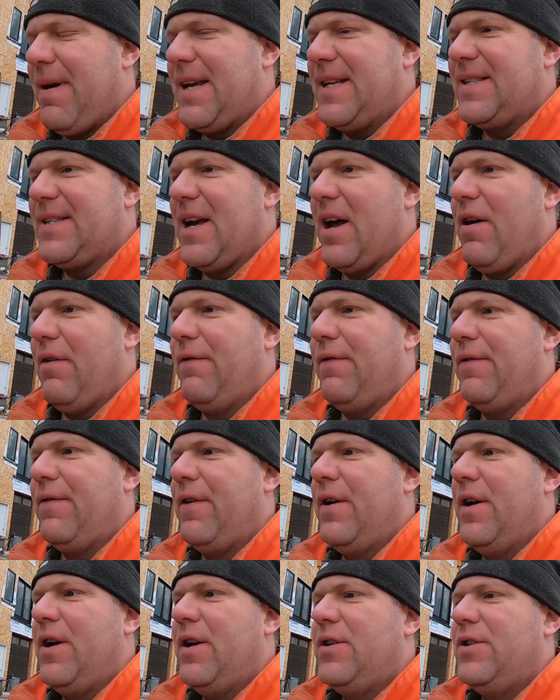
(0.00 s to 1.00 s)

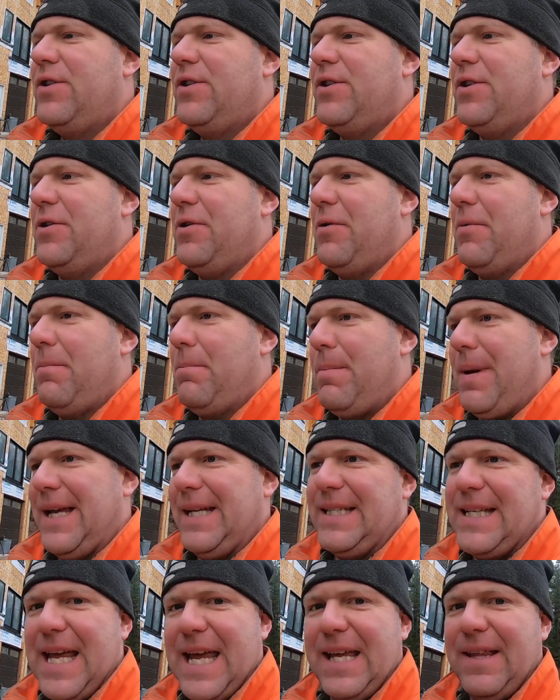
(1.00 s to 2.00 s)
myself to
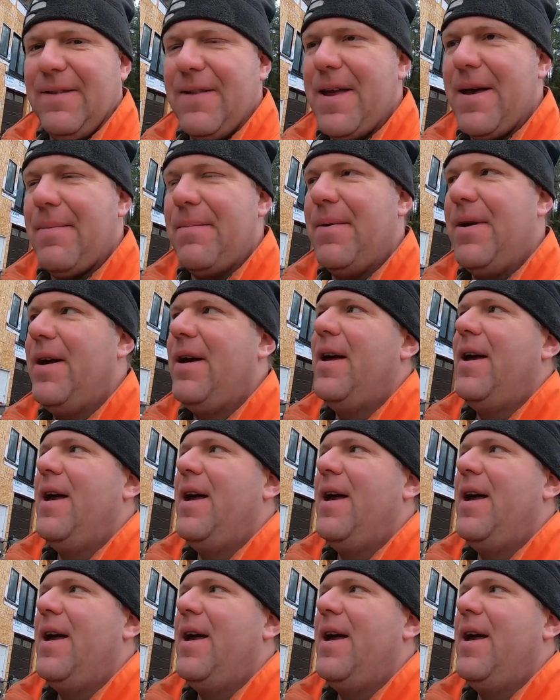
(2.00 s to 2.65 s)
maintain them